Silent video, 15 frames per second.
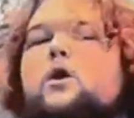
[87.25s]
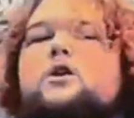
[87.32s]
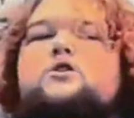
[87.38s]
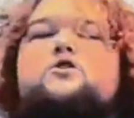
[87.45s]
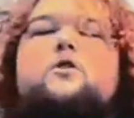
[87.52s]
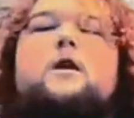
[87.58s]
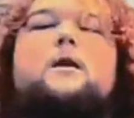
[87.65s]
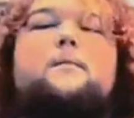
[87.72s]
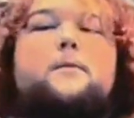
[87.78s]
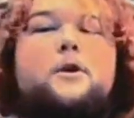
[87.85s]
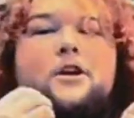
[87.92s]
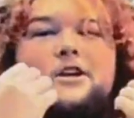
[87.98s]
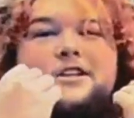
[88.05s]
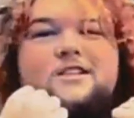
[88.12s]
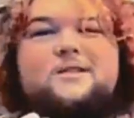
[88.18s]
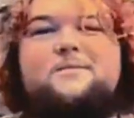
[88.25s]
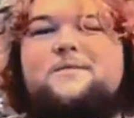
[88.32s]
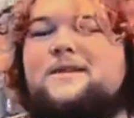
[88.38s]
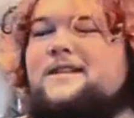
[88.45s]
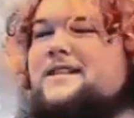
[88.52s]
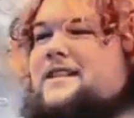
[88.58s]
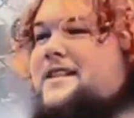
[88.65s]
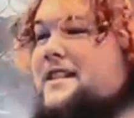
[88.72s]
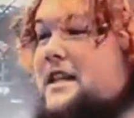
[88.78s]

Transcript: If I wanted to, I could put her in submission.